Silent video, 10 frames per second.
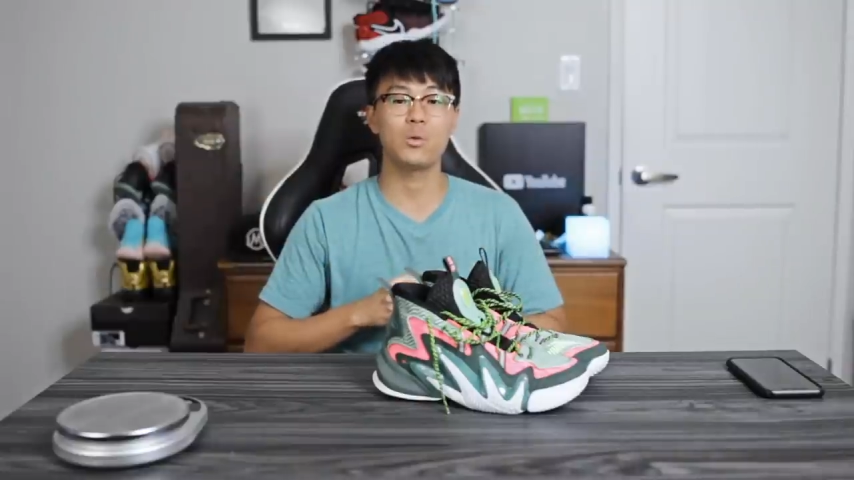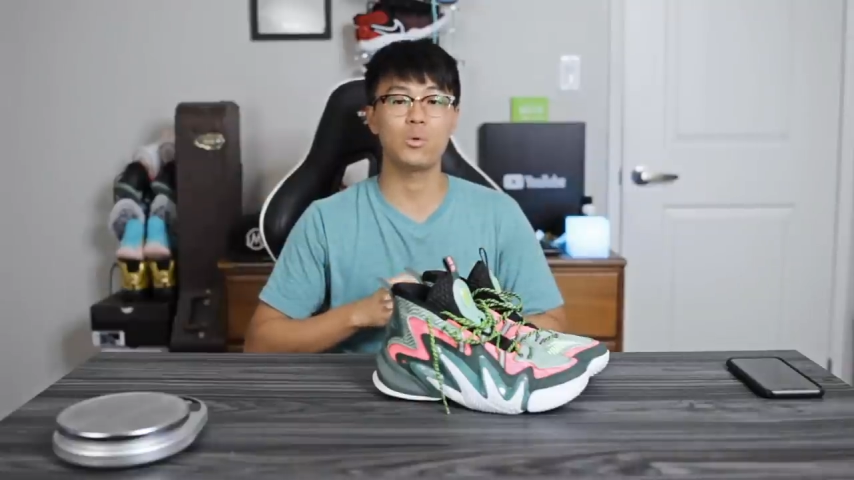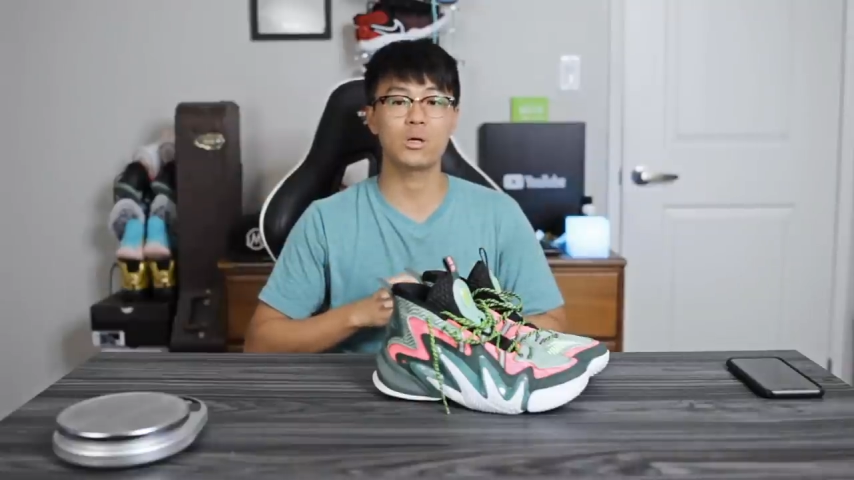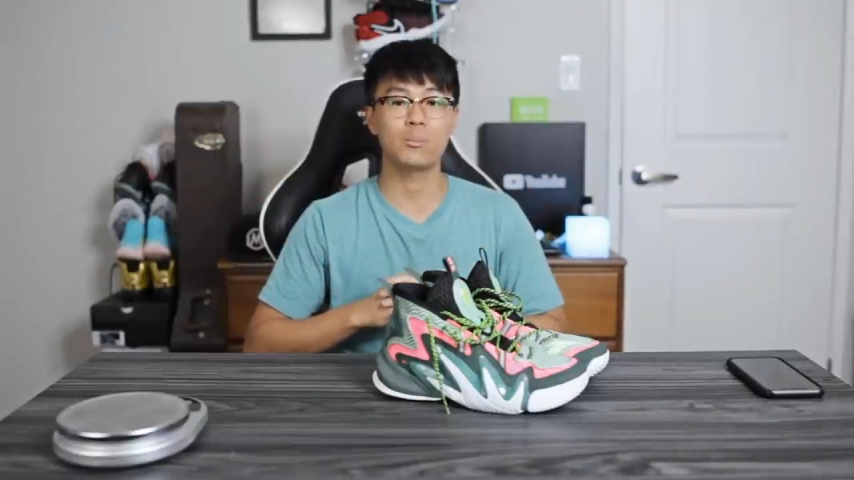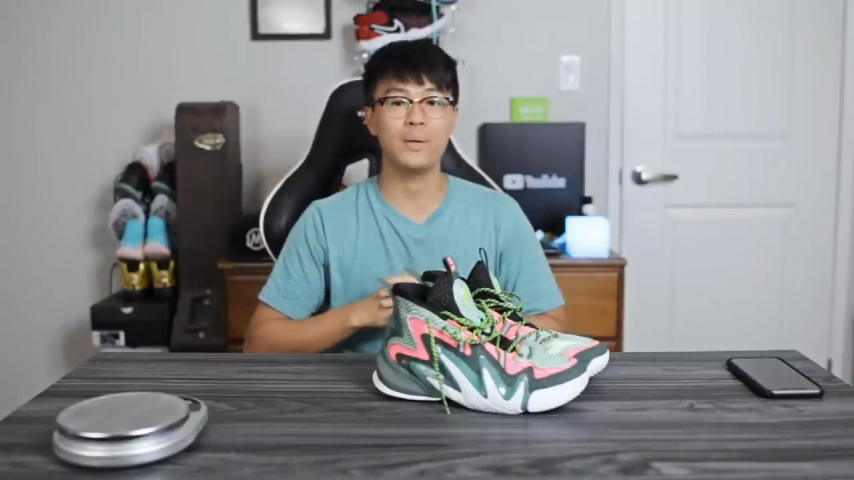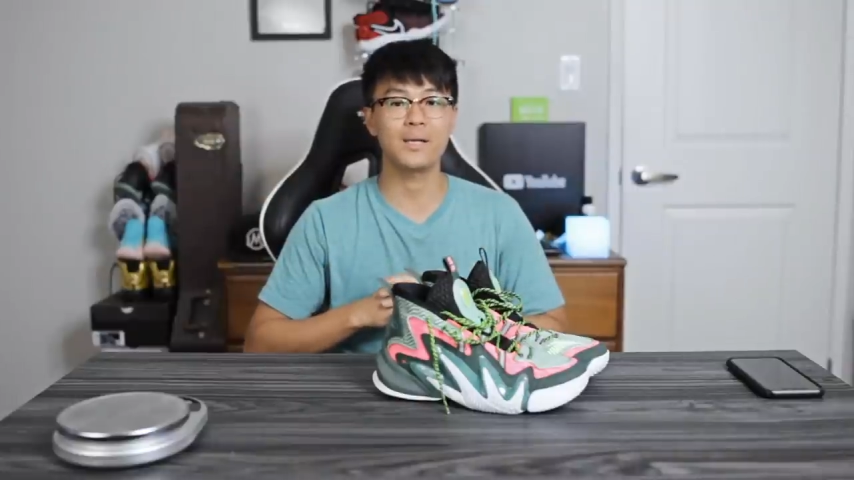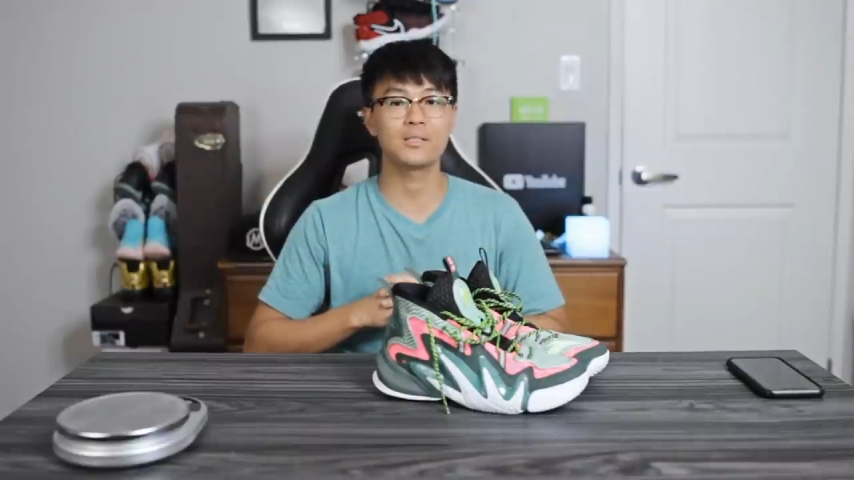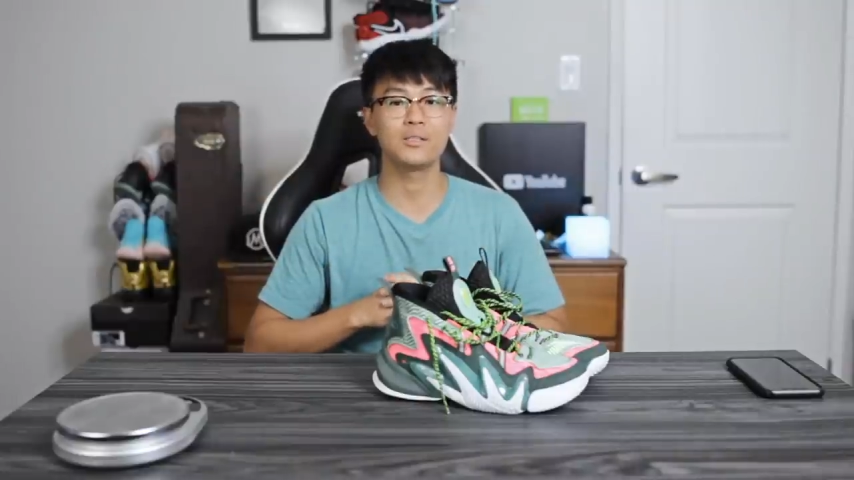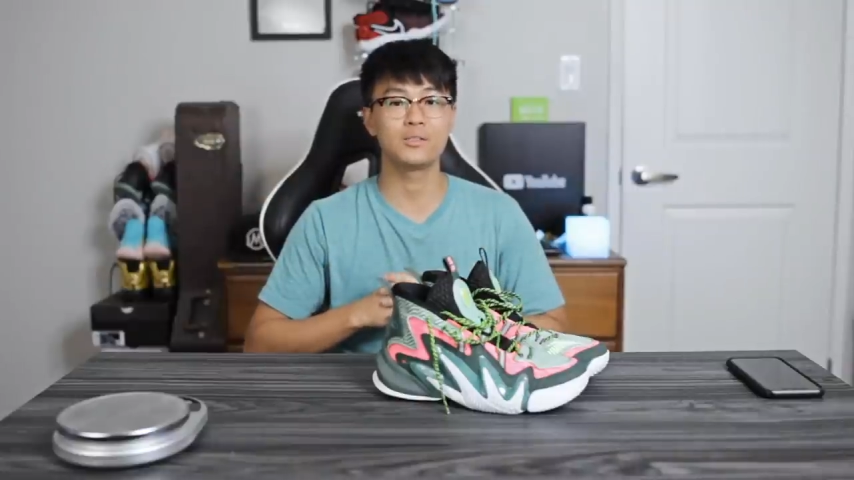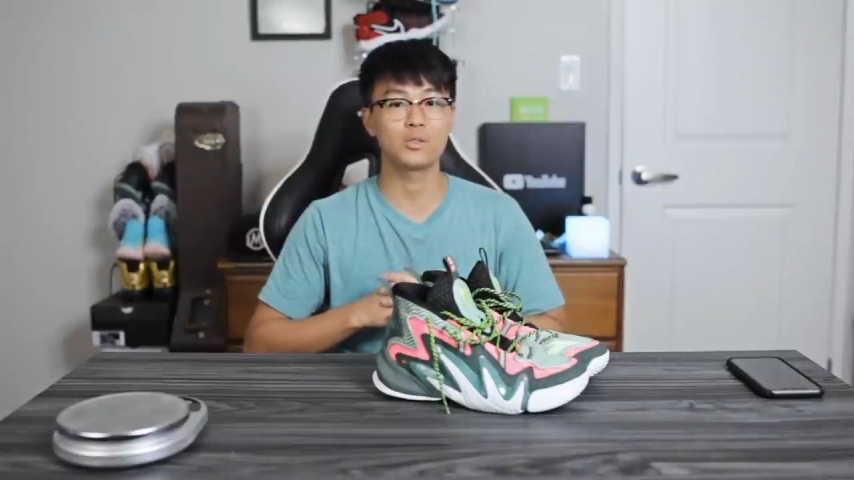and welcome back
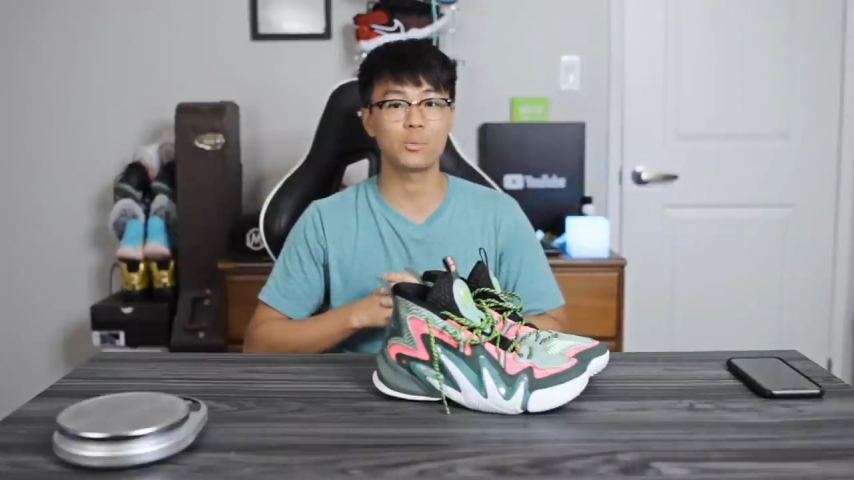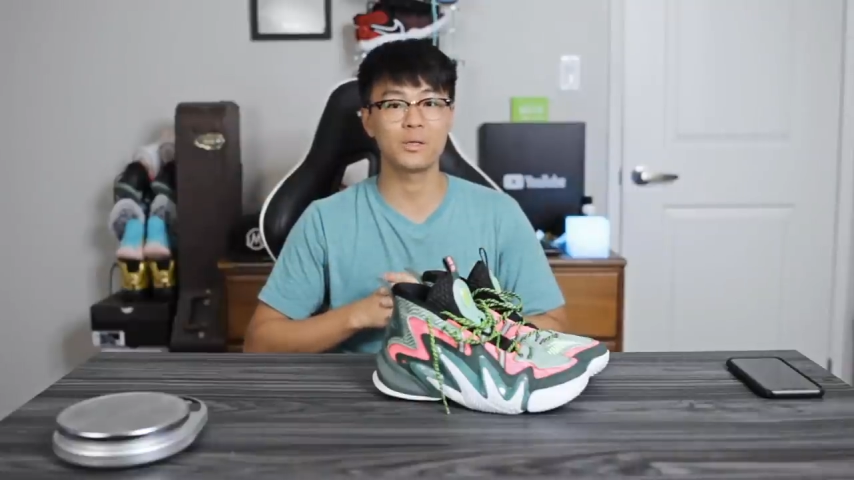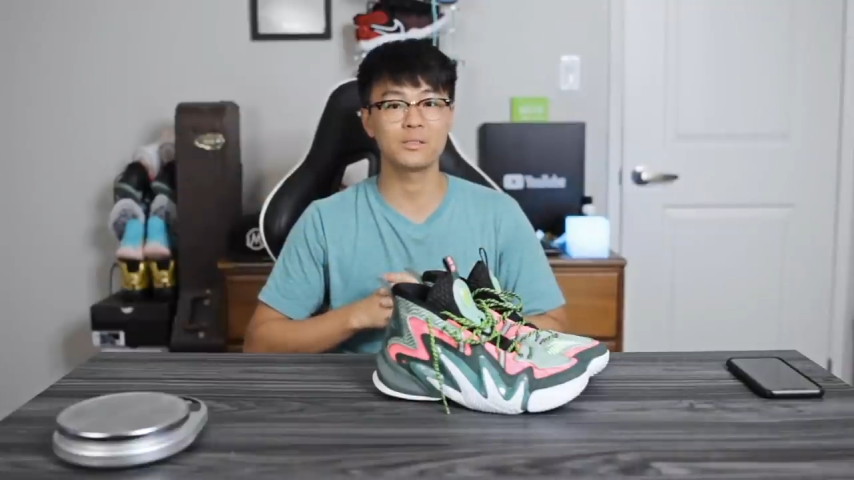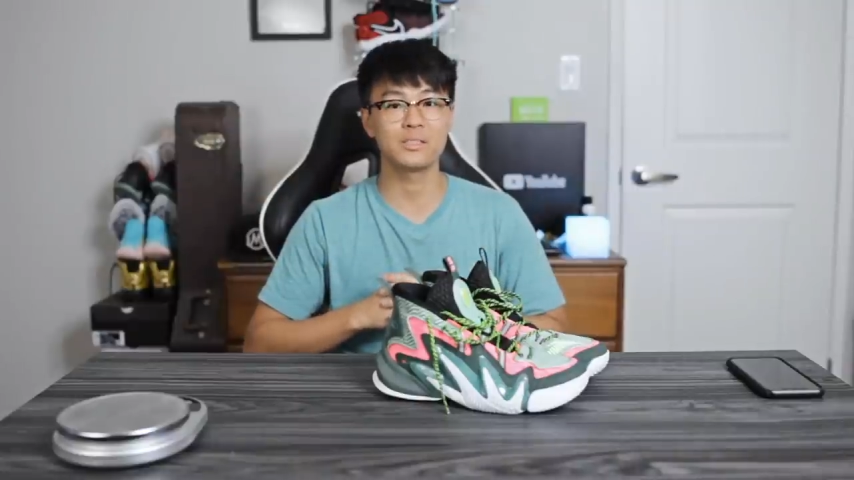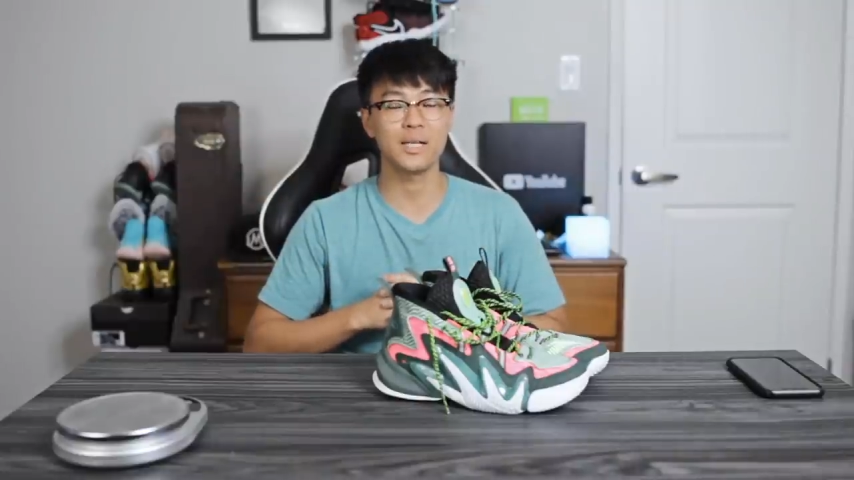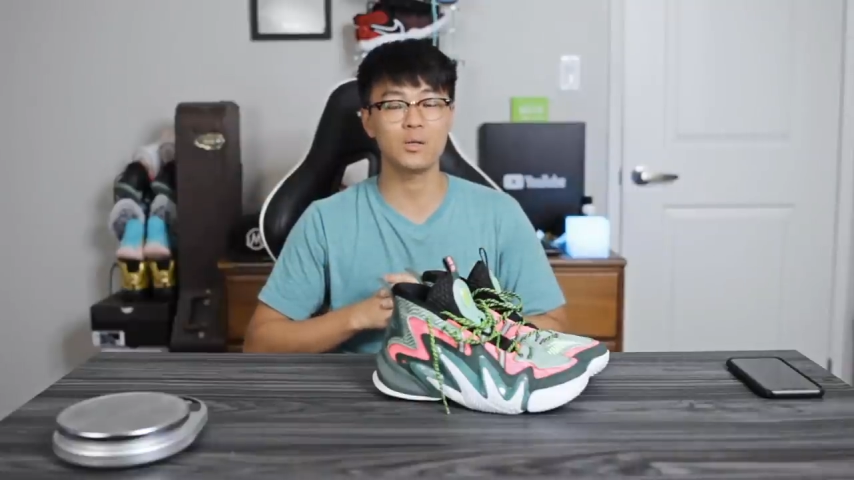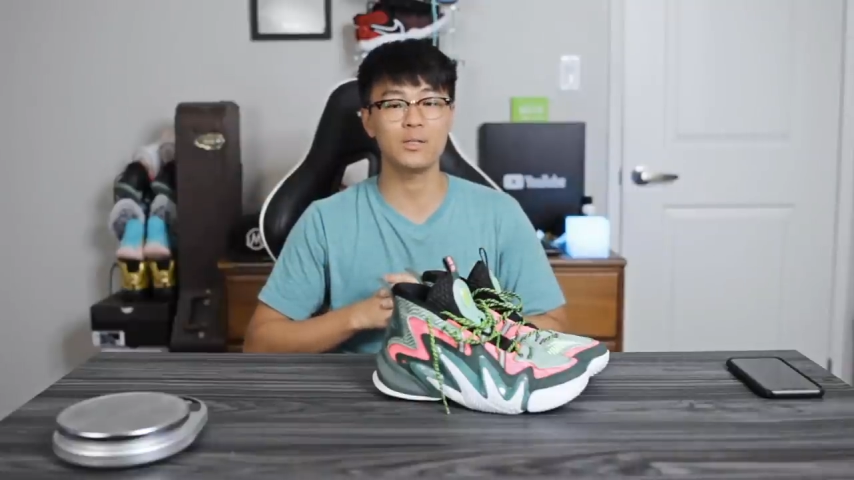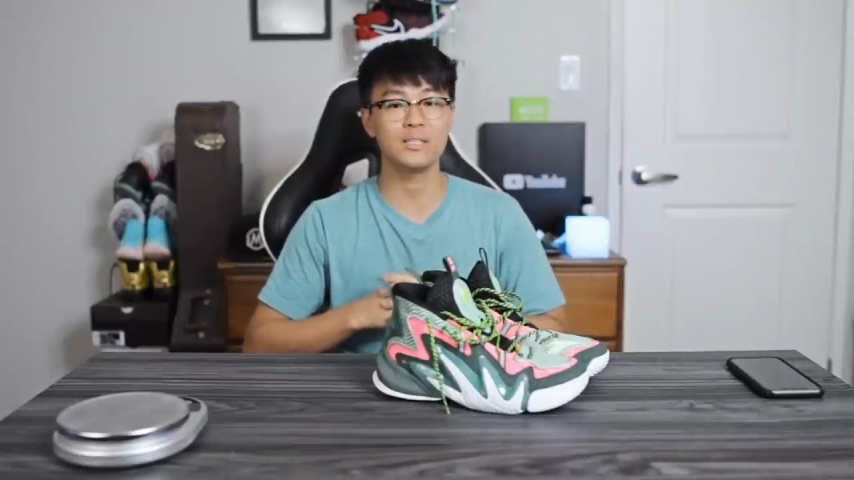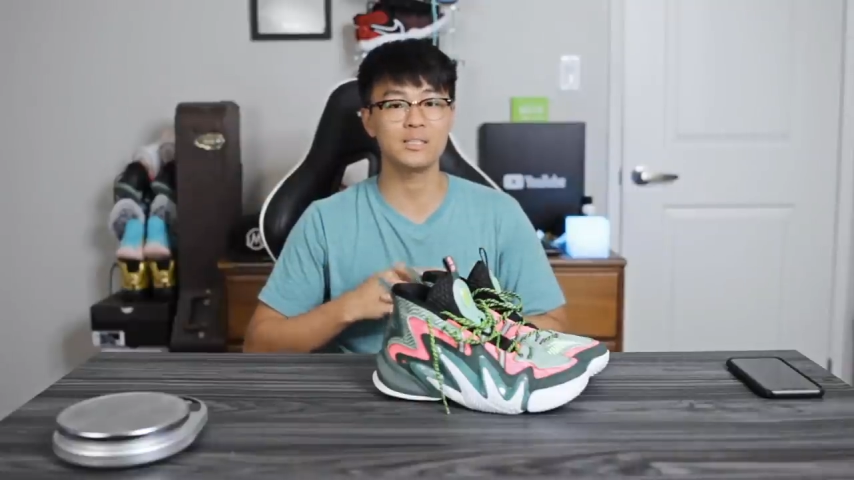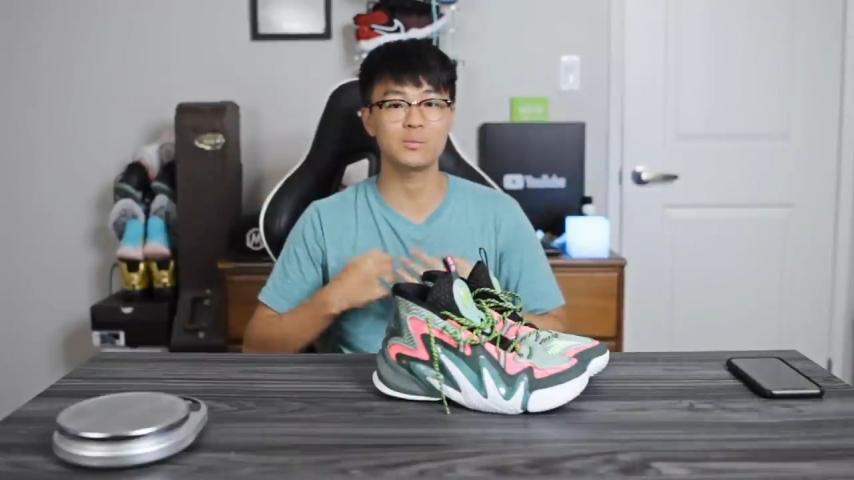to the Sole Brothers channel
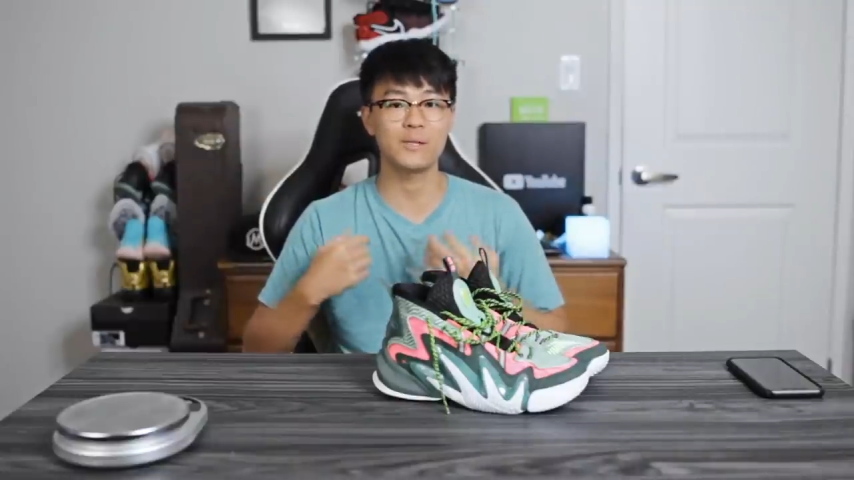and this is